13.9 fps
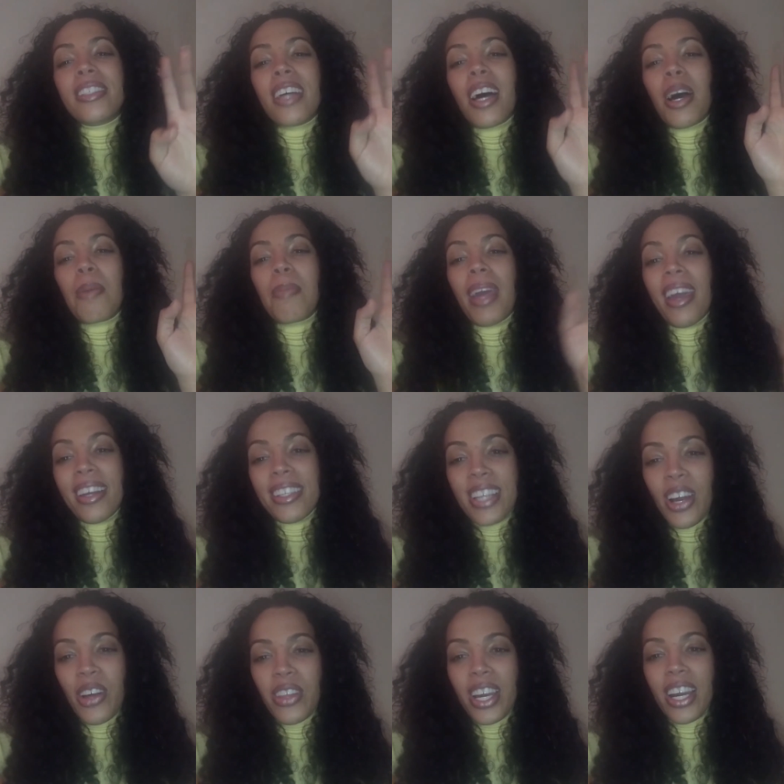hand
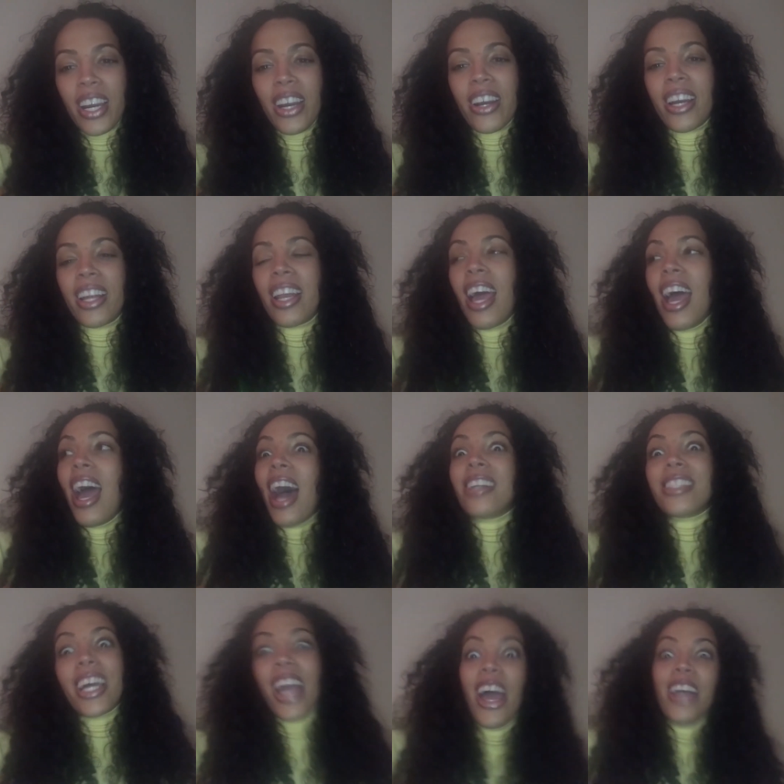down there, and I was
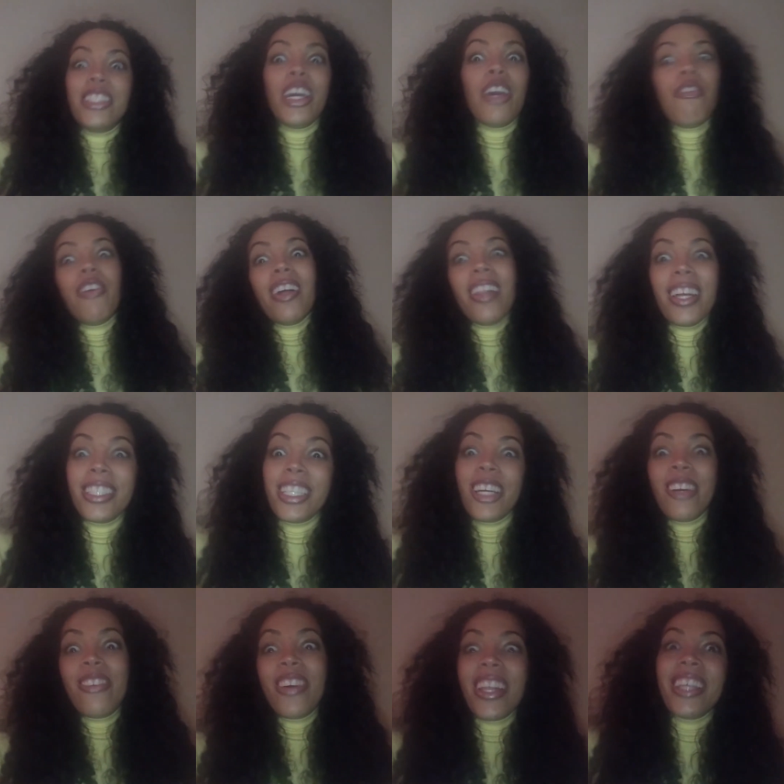like, do you feel it? Do
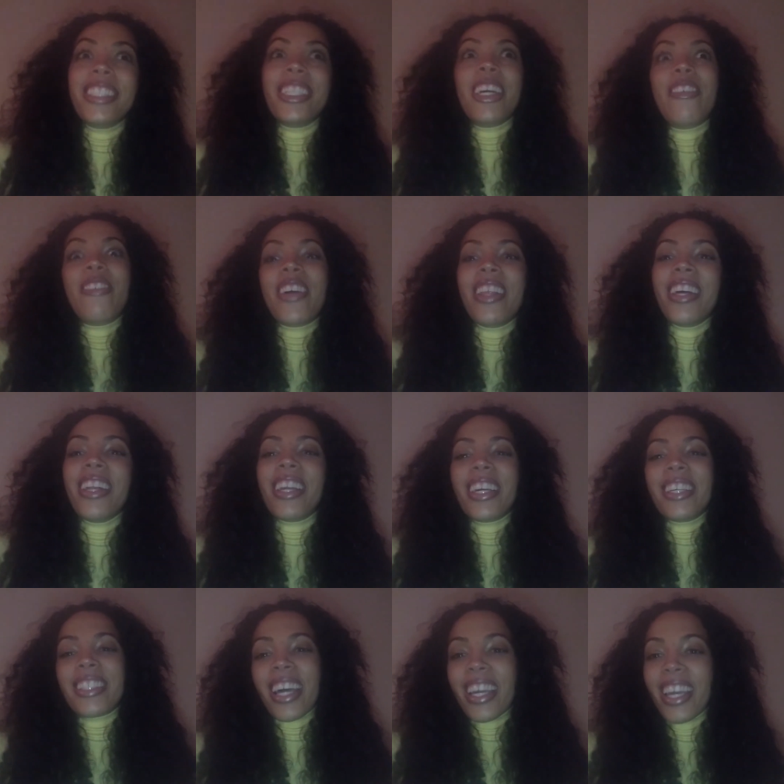you feel it? Do you feel it? And
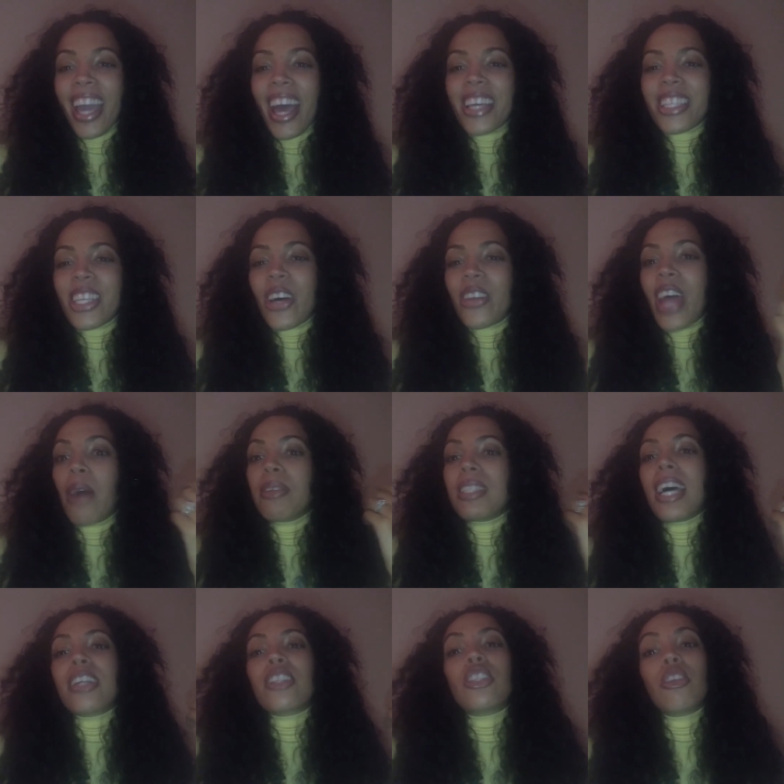he's like, yeah. So that was
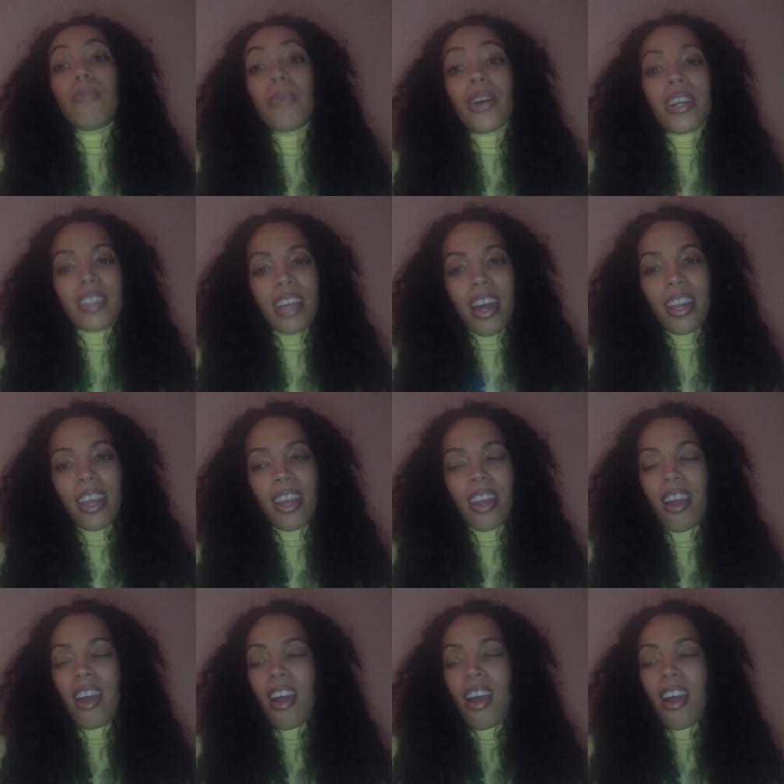like super exciting.